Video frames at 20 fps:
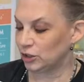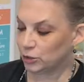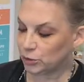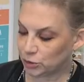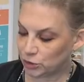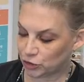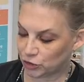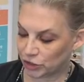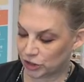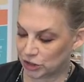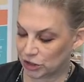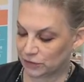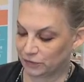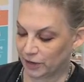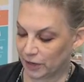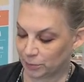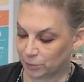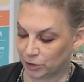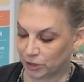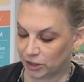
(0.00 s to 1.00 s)
use stretchy
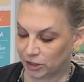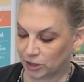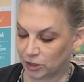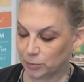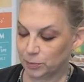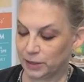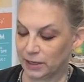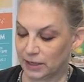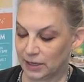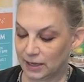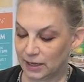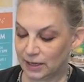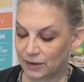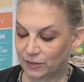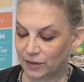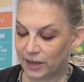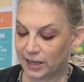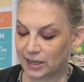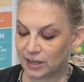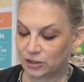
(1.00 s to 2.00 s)
fabric here, but if
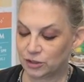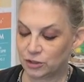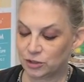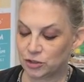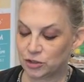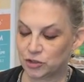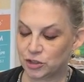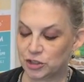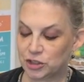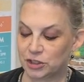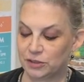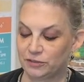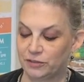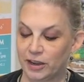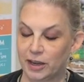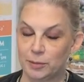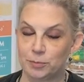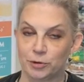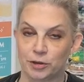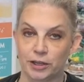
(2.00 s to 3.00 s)
I had used stretchy
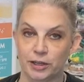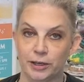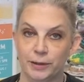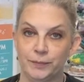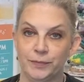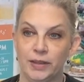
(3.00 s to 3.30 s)
fabric,